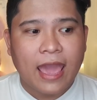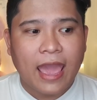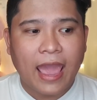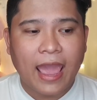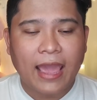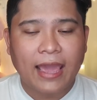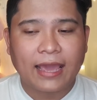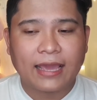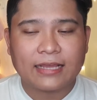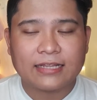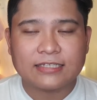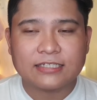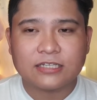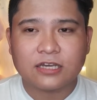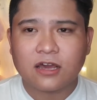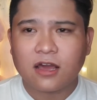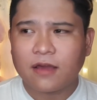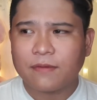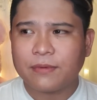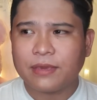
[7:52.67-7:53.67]

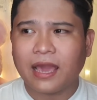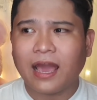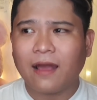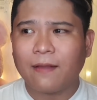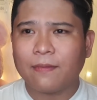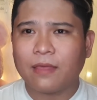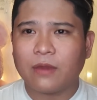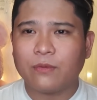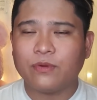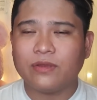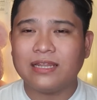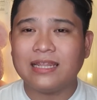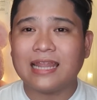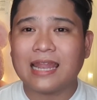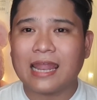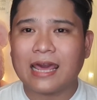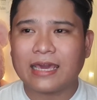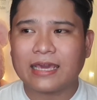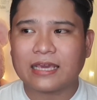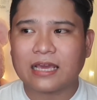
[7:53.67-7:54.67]
And yeah, I really
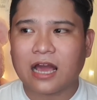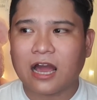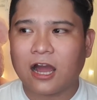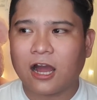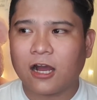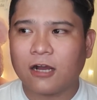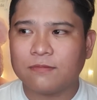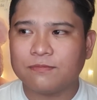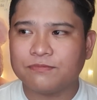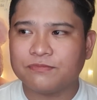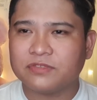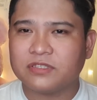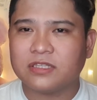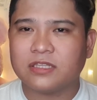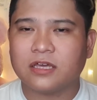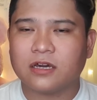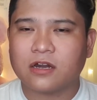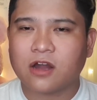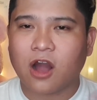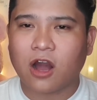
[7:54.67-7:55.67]
like
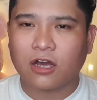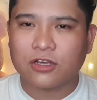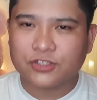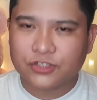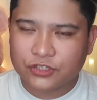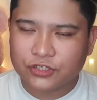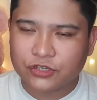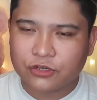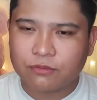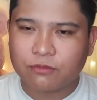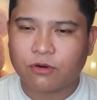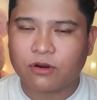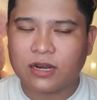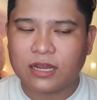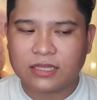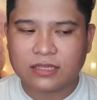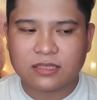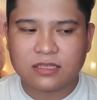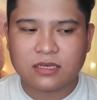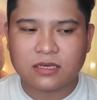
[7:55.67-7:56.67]
the costume, or
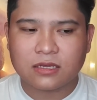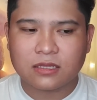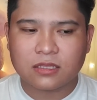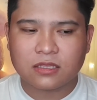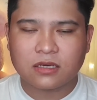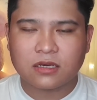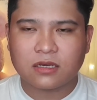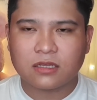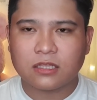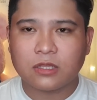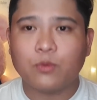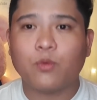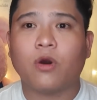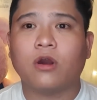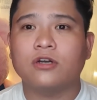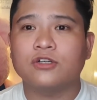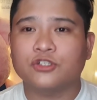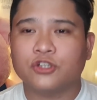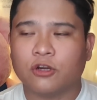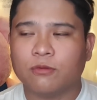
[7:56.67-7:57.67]
like the
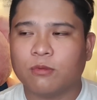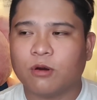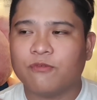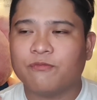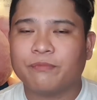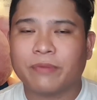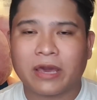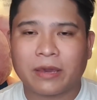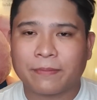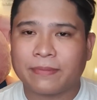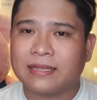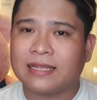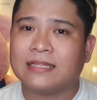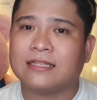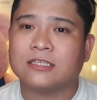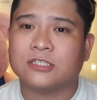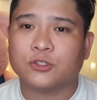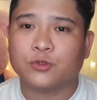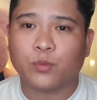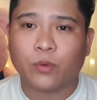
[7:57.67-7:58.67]
wardrobe of Peck
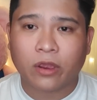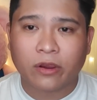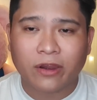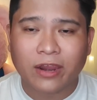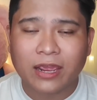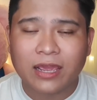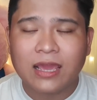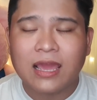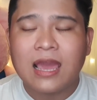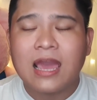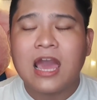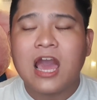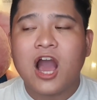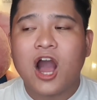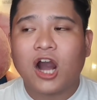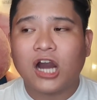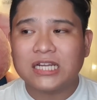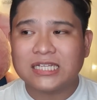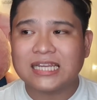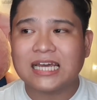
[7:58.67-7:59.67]
Khalid is wearing
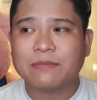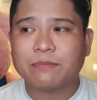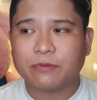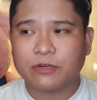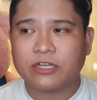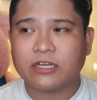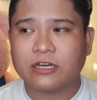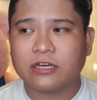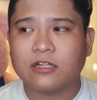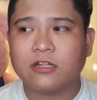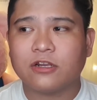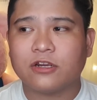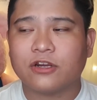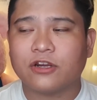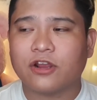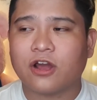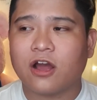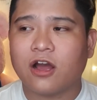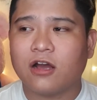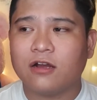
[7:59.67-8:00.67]
on that particular